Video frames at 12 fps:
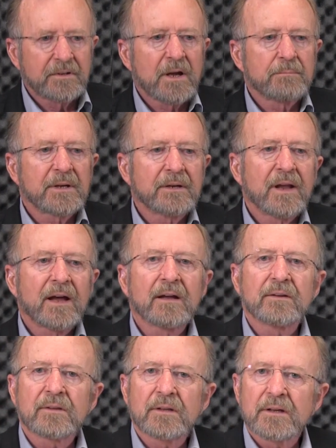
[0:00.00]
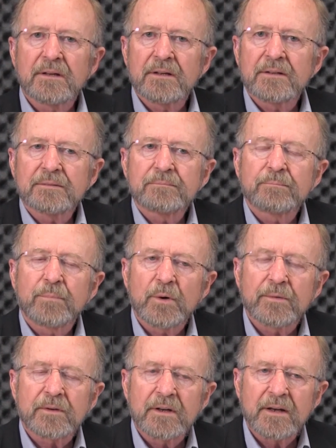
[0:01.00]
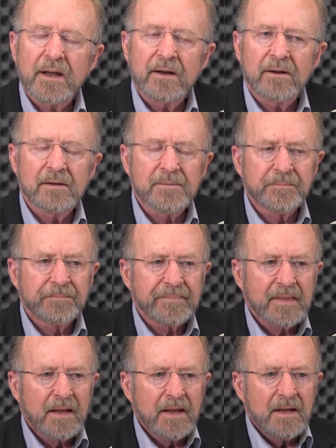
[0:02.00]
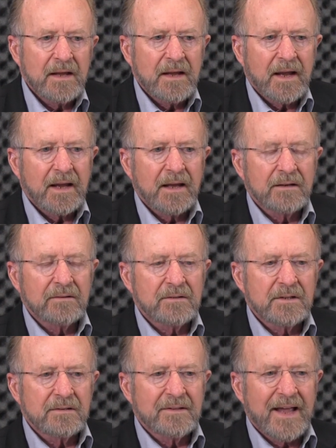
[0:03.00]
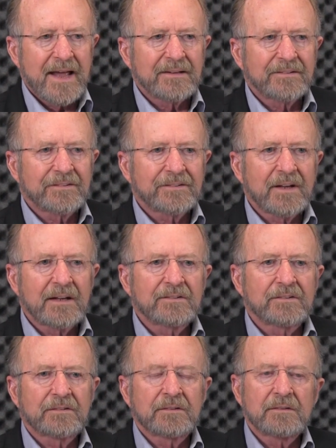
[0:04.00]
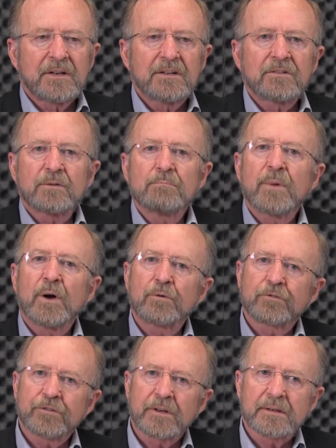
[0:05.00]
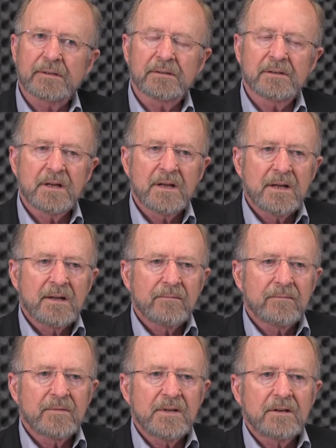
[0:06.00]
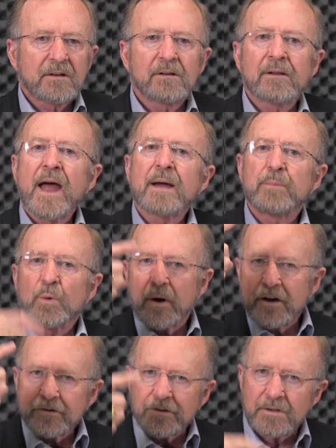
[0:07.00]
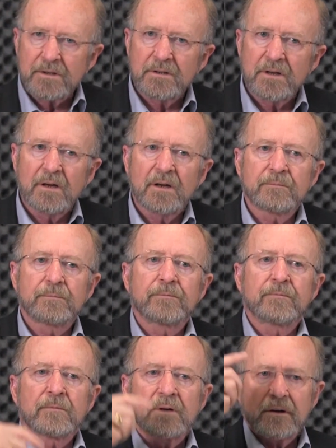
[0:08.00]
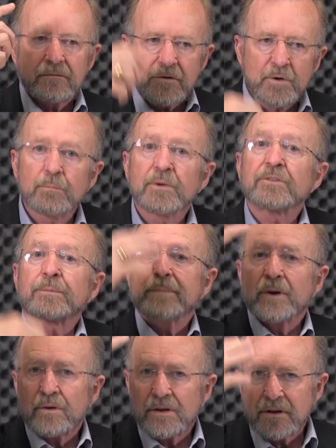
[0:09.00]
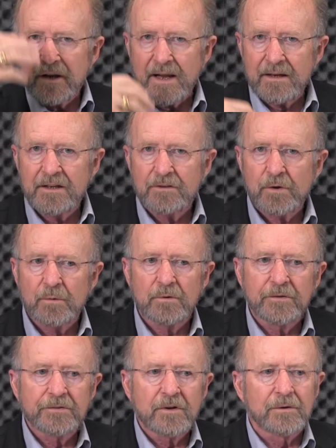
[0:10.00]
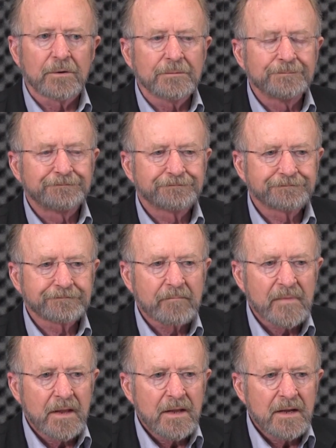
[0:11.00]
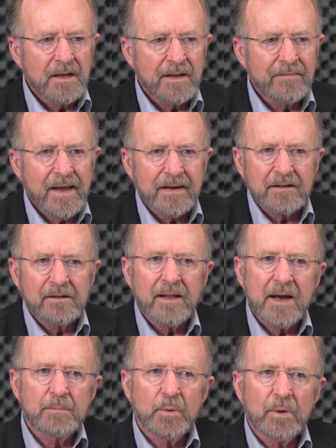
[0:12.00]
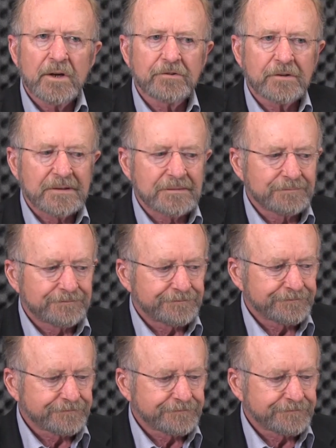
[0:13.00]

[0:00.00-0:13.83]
coming down the birth canal, and that sets into motion the collaboration of human spirit and eternal soul. And that collaboration